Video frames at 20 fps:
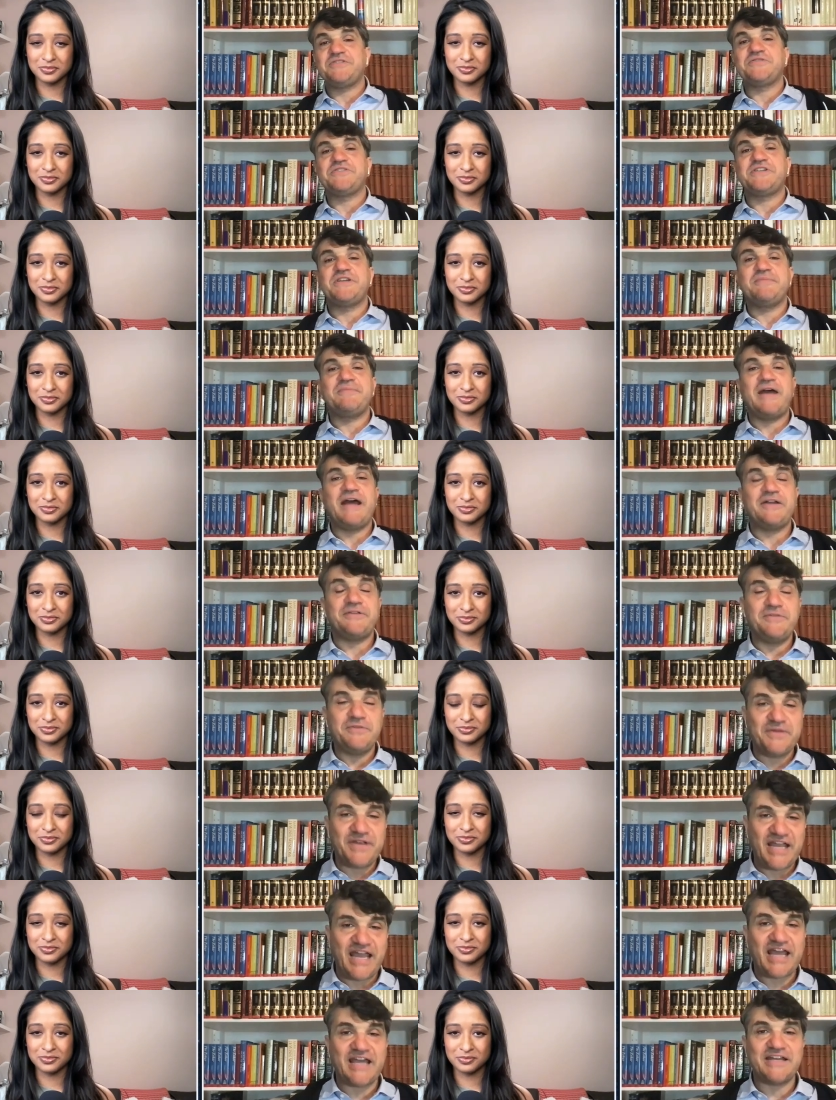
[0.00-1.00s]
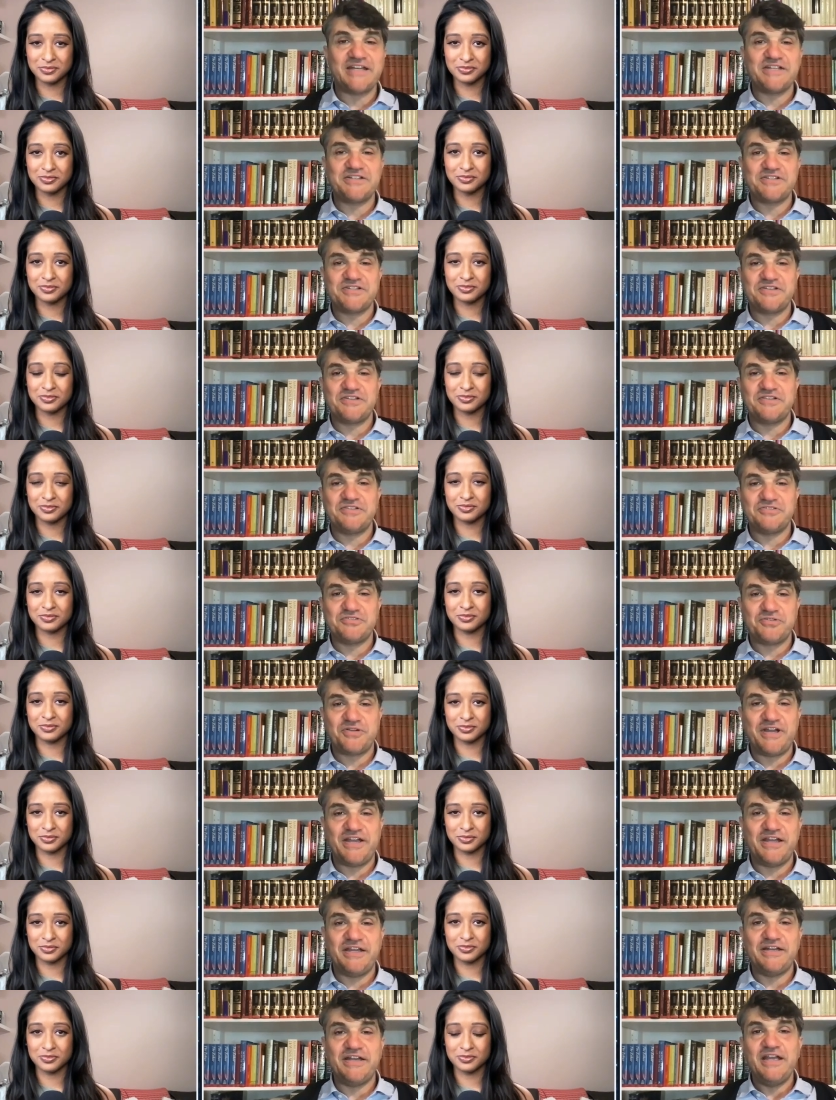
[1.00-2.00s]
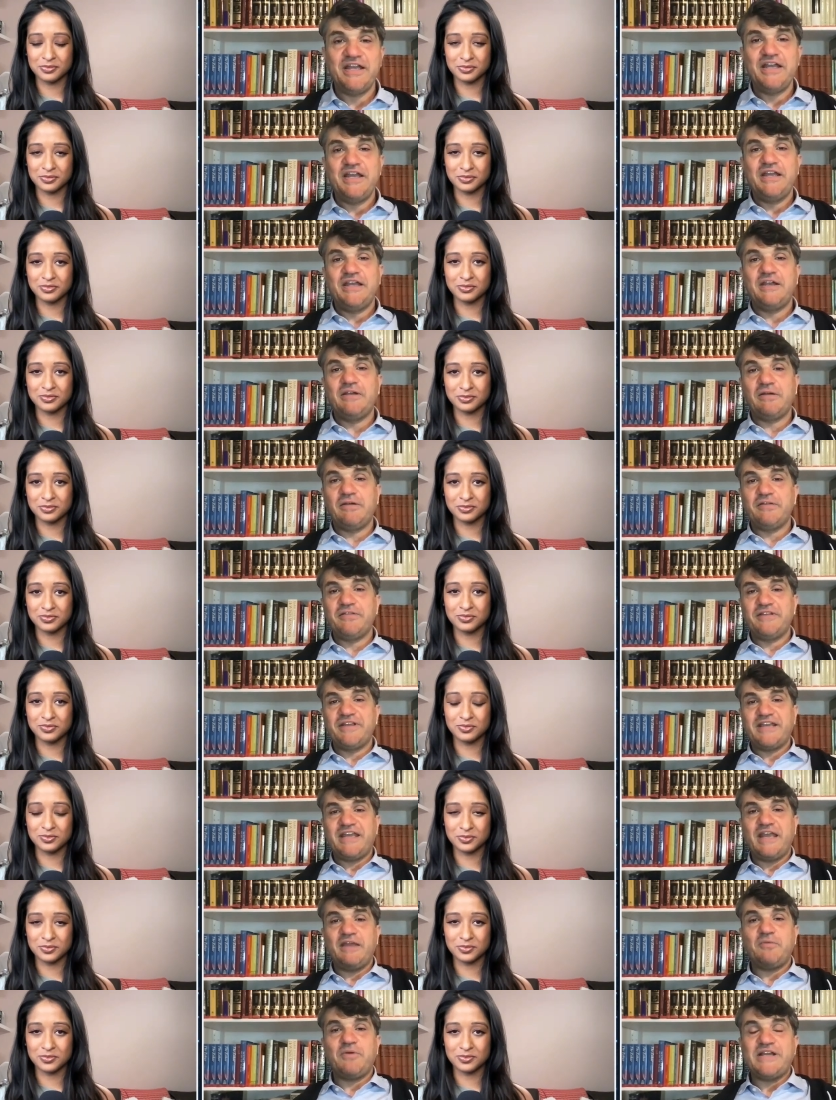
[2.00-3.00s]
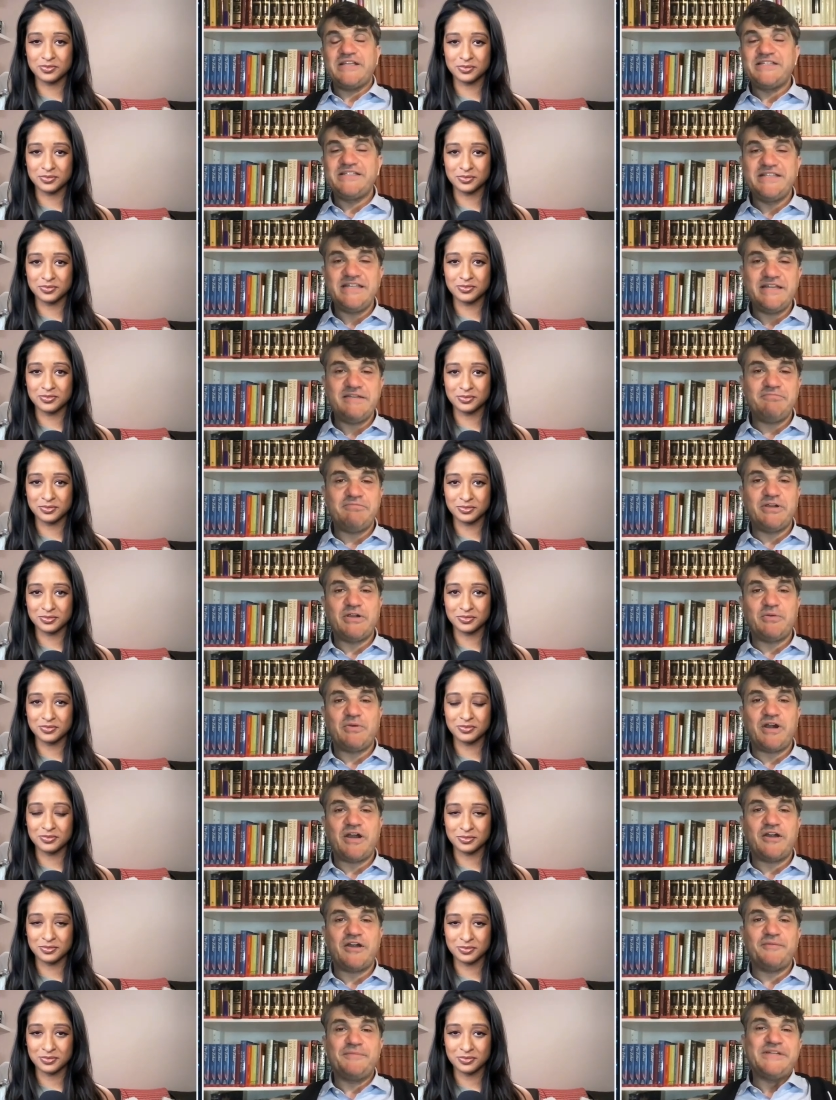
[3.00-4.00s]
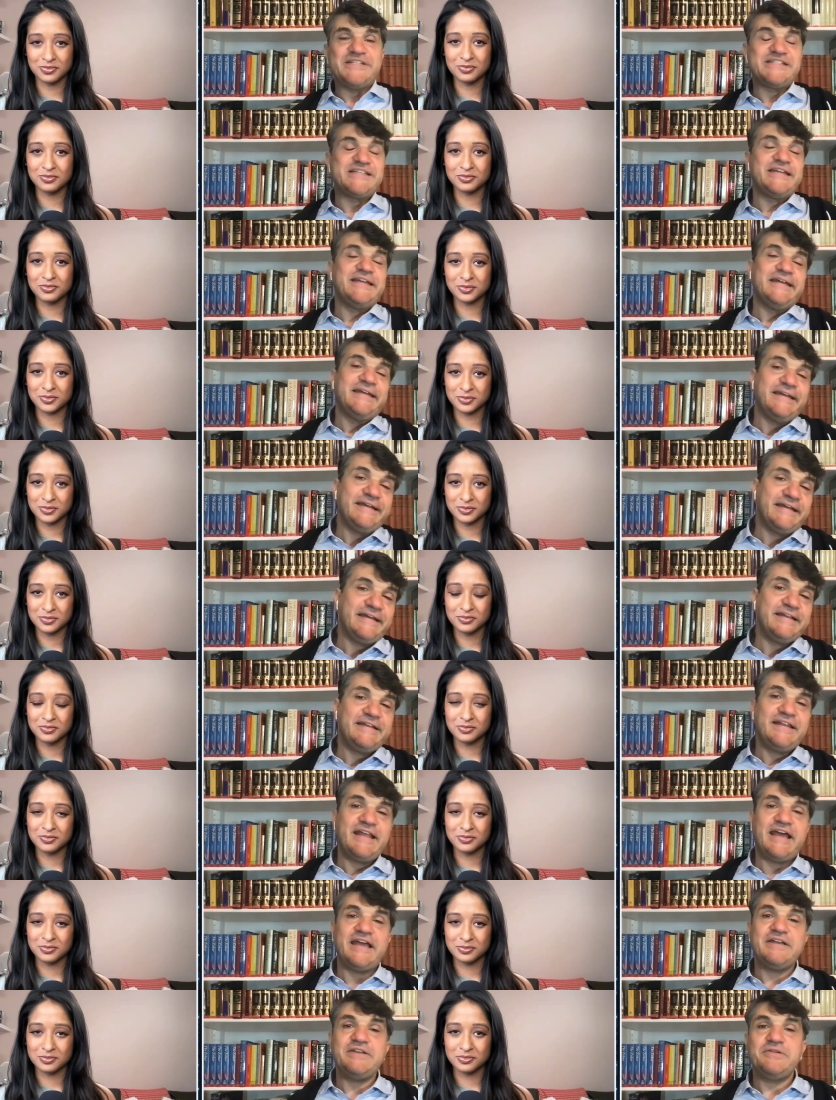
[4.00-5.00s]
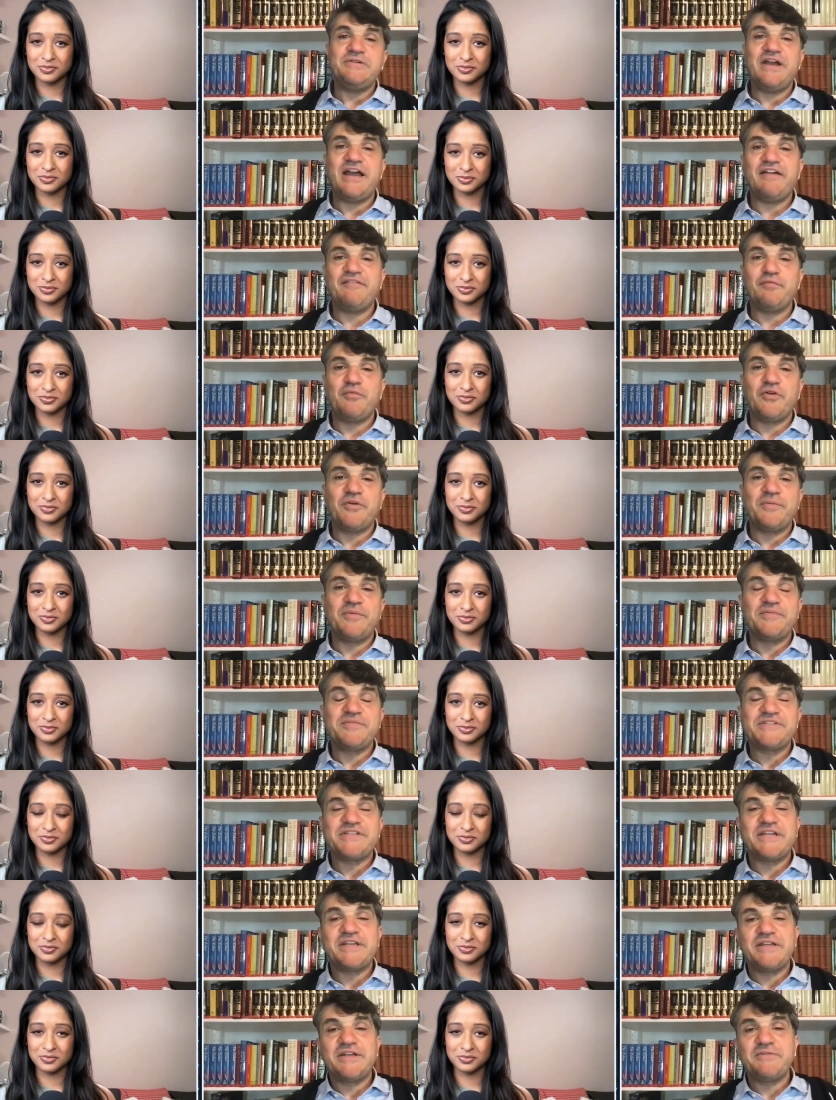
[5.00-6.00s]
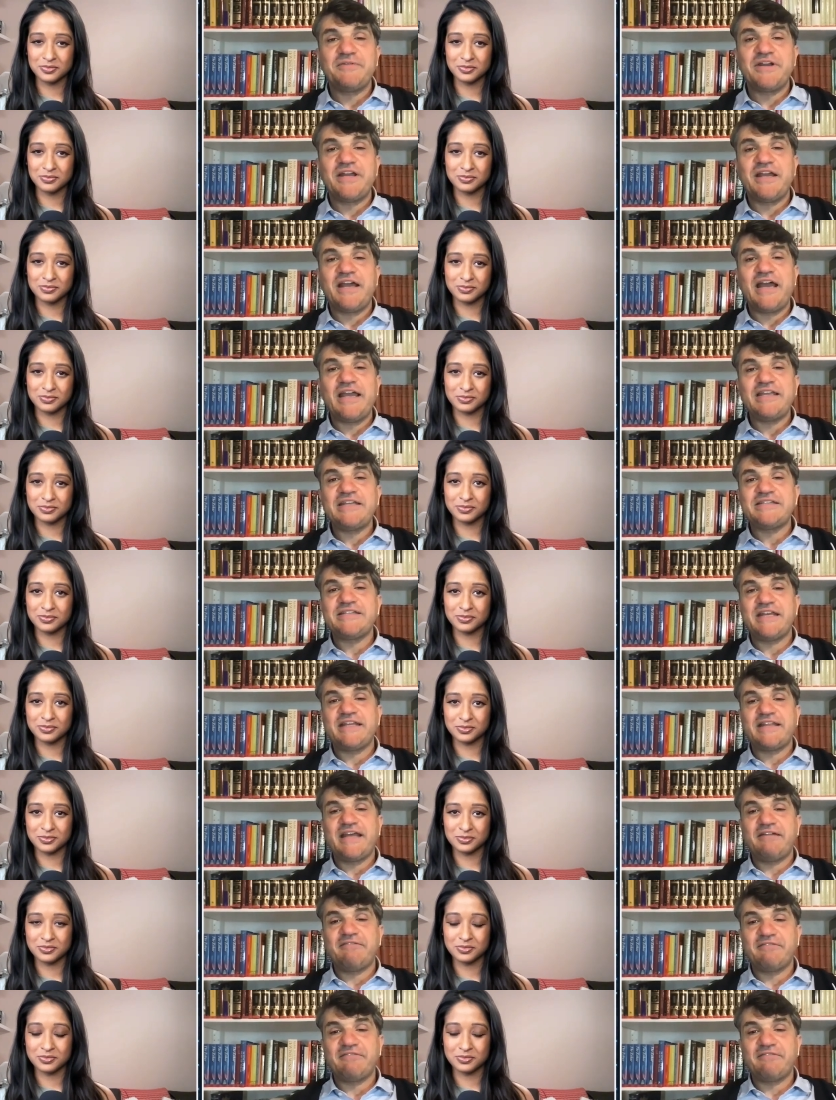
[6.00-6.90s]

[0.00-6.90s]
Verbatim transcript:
Speaker 1: Here's the amount you can ex- trade. Here are the KYC requirements." Then you have more people say, "You know what? I, I could take that